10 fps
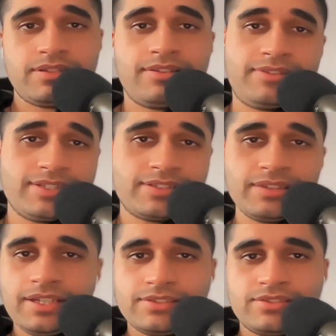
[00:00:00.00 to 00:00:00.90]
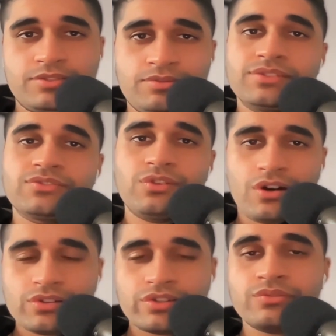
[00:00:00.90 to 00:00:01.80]
This leads to his
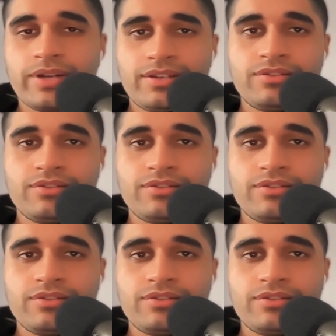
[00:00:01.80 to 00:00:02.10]
long-awaited